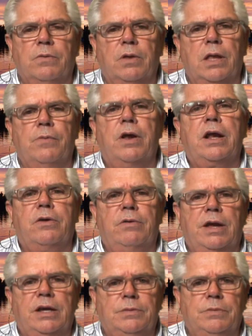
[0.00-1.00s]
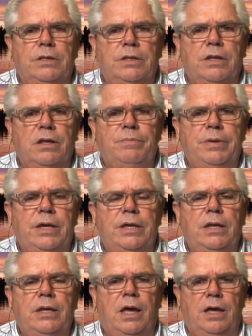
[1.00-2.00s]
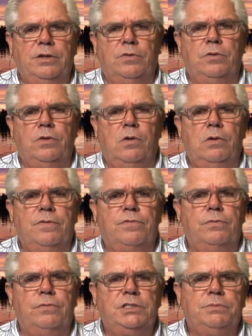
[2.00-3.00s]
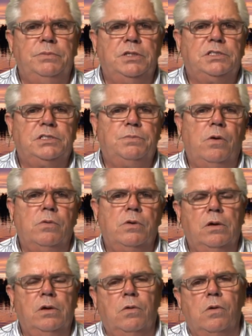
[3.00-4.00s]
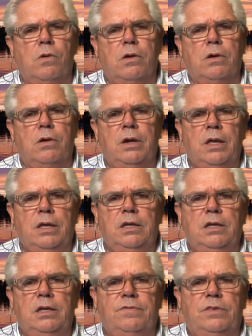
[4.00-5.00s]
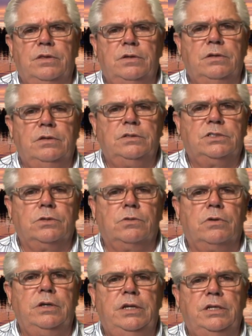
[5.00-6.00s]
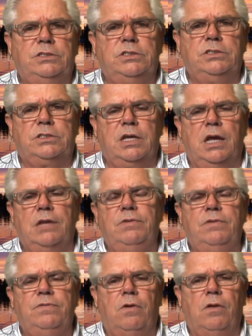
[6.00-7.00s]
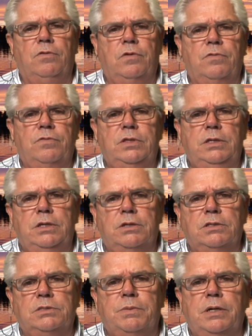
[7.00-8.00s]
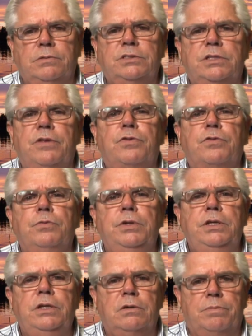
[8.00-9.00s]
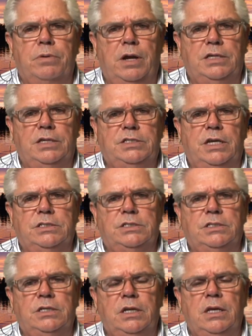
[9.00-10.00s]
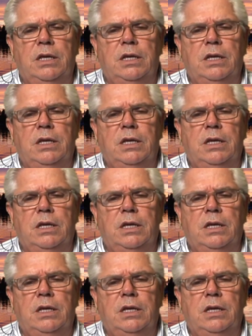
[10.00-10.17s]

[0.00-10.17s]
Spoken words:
Well, I want to correct him a little bit. I don't know if Rich misspoke or if the story has just kind of evolved over the years, but it was a 3-year process.